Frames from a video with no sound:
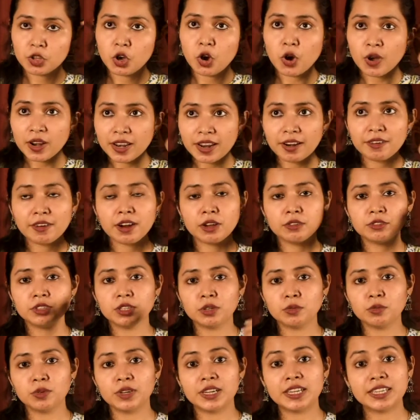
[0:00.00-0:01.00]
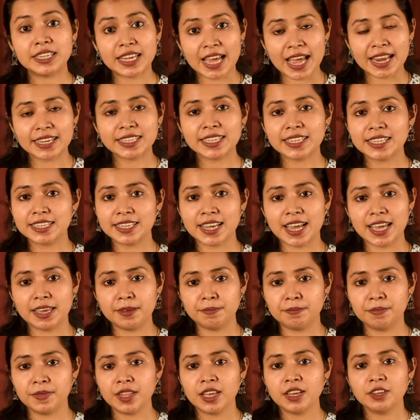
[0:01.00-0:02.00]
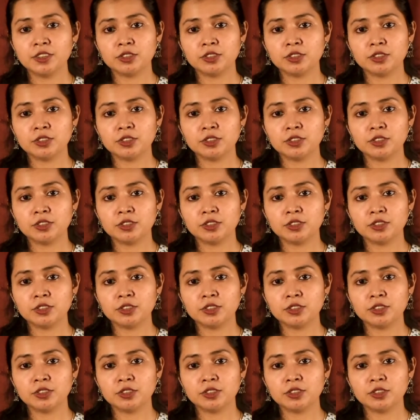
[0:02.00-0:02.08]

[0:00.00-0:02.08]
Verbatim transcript: all around the world at a time.